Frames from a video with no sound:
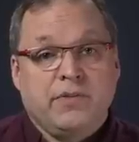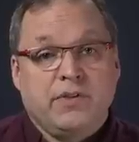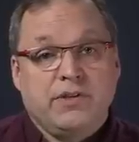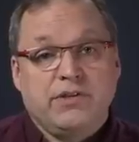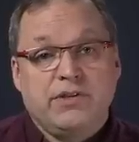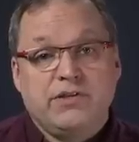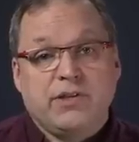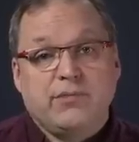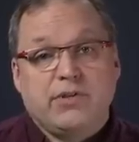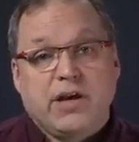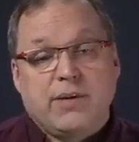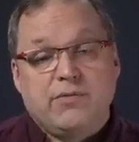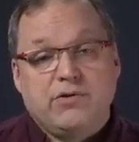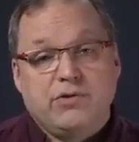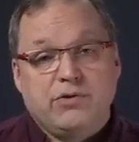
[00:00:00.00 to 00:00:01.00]
This is
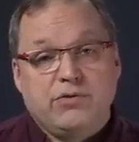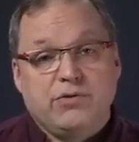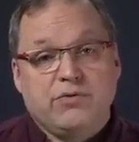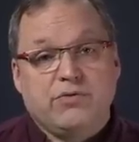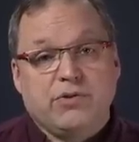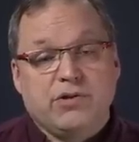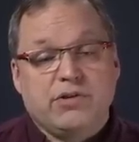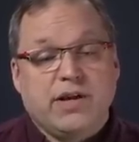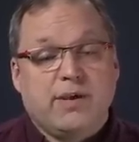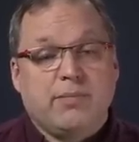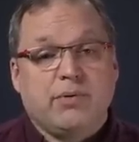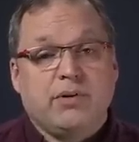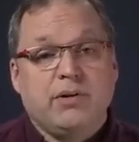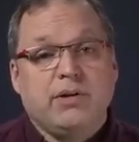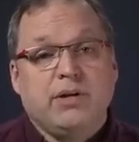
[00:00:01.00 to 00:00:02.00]
sometimes used, for
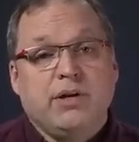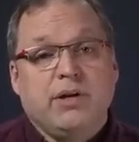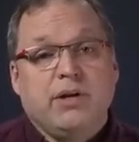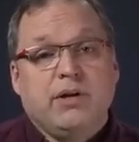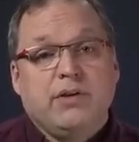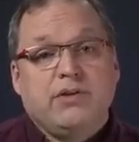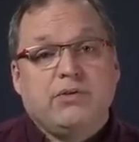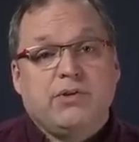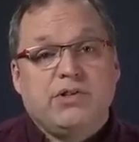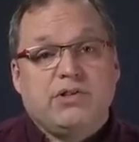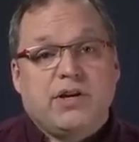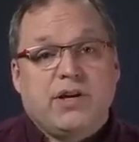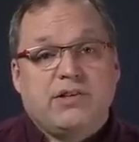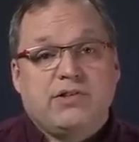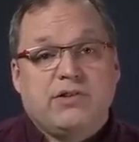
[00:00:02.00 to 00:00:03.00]
example, to
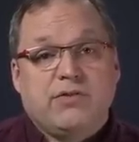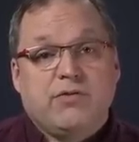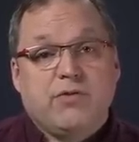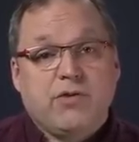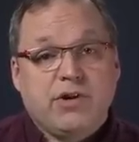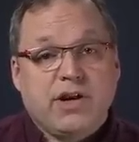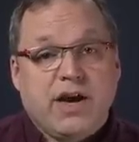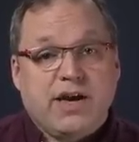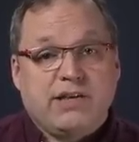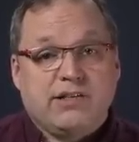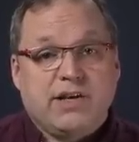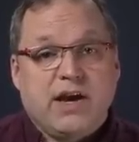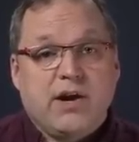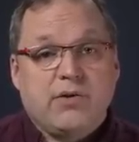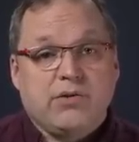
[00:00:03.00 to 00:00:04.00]
assess
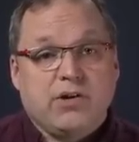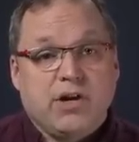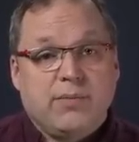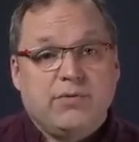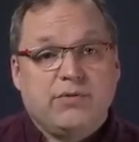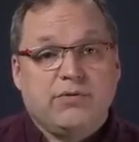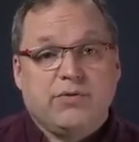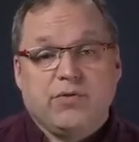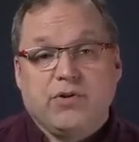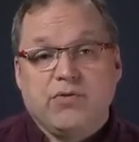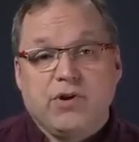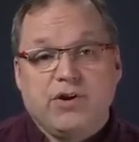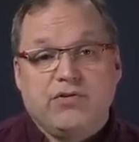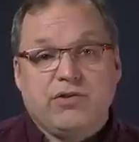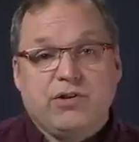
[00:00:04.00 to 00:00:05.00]
forecast outcomes for
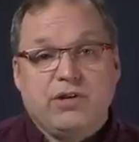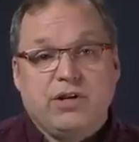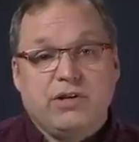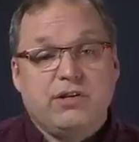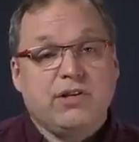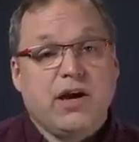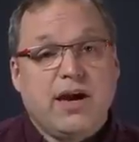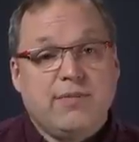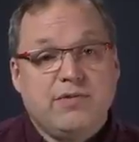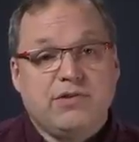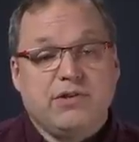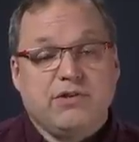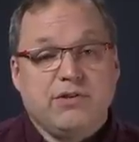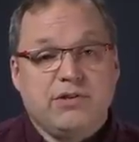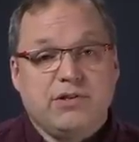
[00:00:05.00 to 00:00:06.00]
regression in time
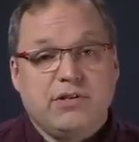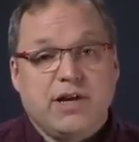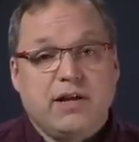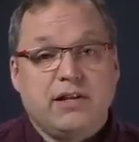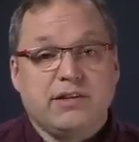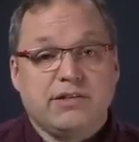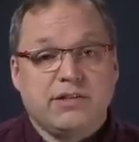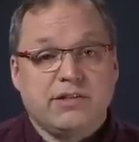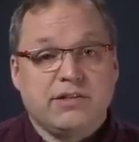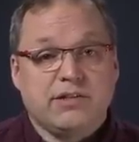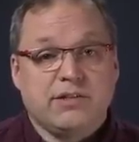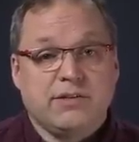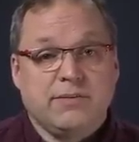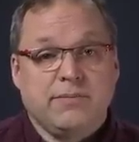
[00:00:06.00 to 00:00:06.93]
series analysis.